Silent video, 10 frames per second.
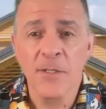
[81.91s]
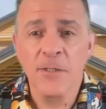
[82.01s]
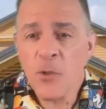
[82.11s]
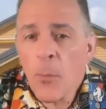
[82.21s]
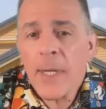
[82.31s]

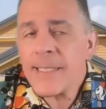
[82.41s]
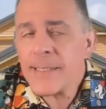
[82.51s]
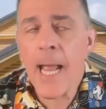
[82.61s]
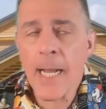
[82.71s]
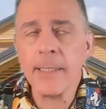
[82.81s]
So what
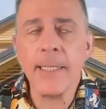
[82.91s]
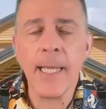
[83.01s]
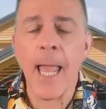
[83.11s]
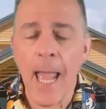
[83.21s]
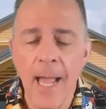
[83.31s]
exactly
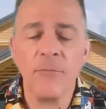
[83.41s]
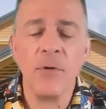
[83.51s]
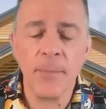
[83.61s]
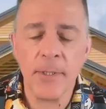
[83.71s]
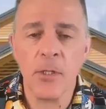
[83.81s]
have
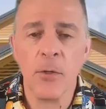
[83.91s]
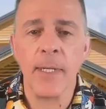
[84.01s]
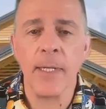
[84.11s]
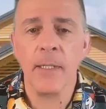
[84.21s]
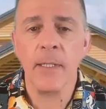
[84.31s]
we been
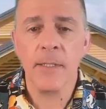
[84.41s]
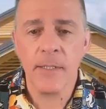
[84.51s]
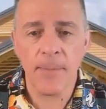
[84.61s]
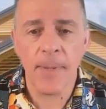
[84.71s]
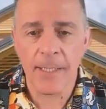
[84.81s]
doing
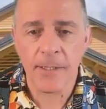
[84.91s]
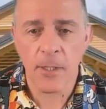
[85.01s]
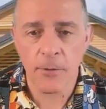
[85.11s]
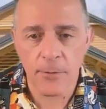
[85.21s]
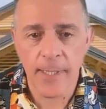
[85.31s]
the past
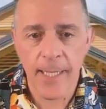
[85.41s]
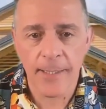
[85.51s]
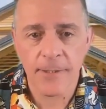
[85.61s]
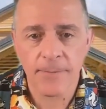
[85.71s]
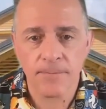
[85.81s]
100
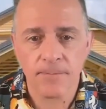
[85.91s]
days?